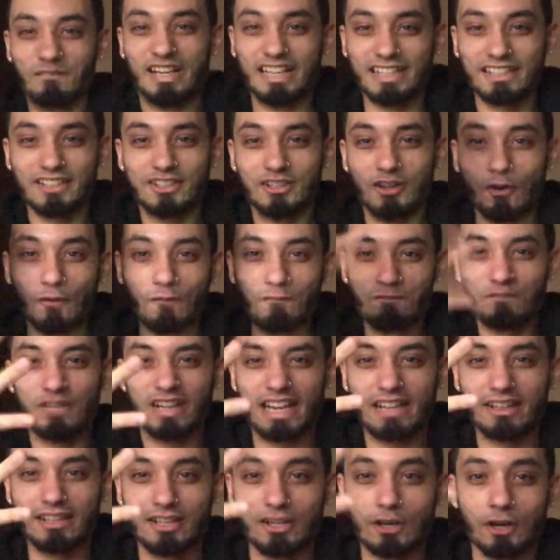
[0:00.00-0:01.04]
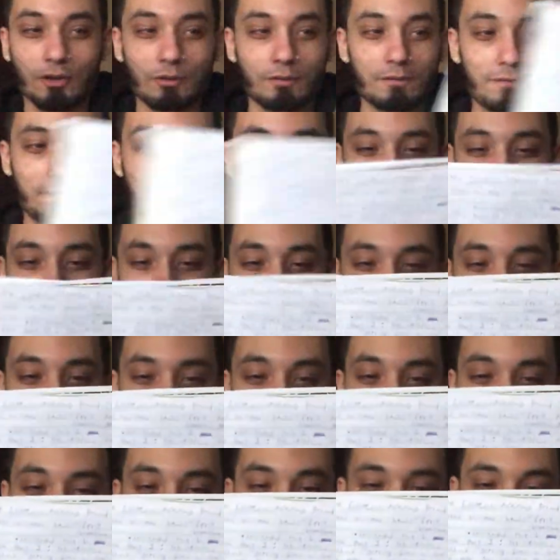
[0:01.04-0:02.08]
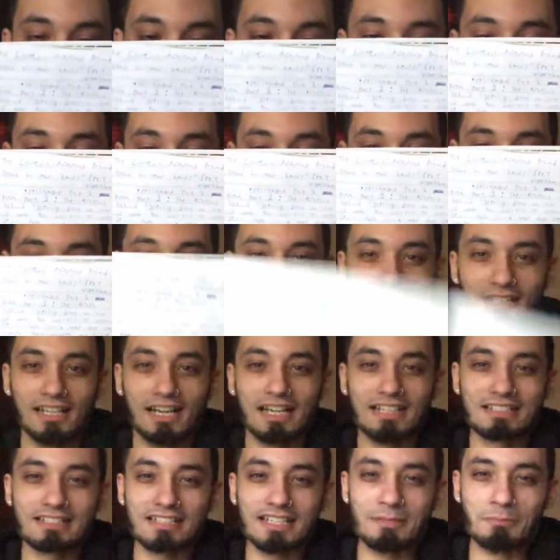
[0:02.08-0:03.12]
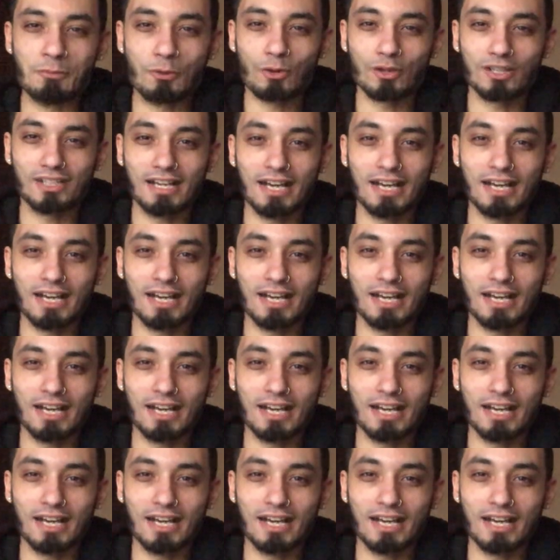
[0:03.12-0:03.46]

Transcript: fit it in a hole, fit than a hoe. Need I say more,